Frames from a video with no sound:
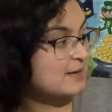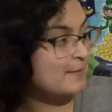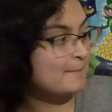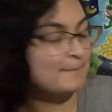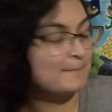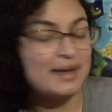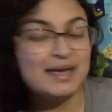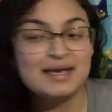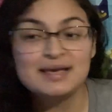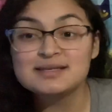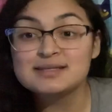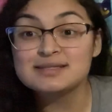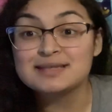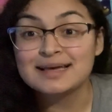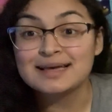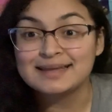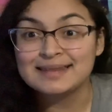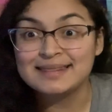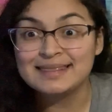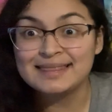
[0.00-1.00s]
makes
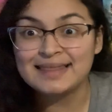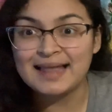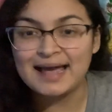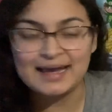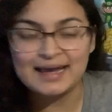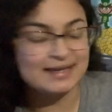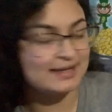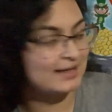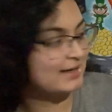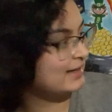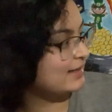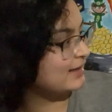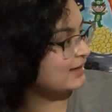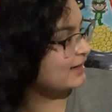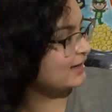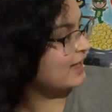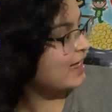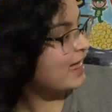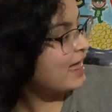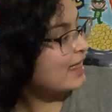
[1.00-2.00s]

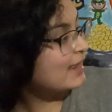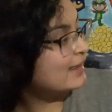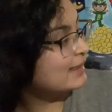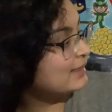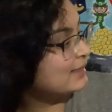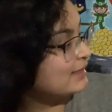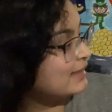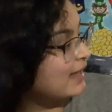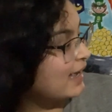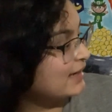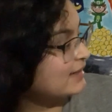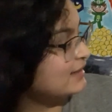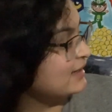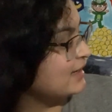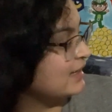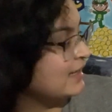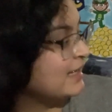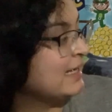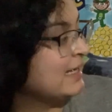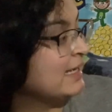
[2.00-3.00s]
lightning.
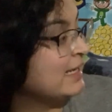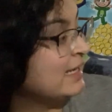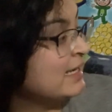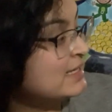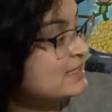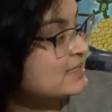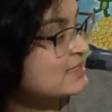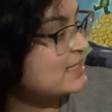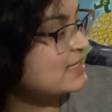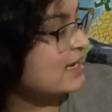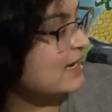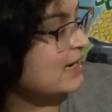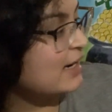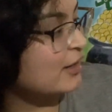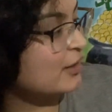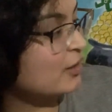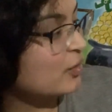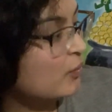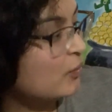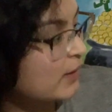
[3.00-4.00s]
Lightning heats the
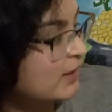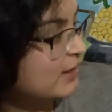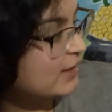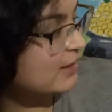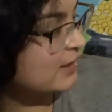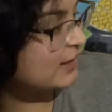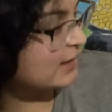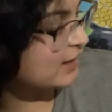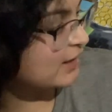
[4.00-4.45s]
air quickly.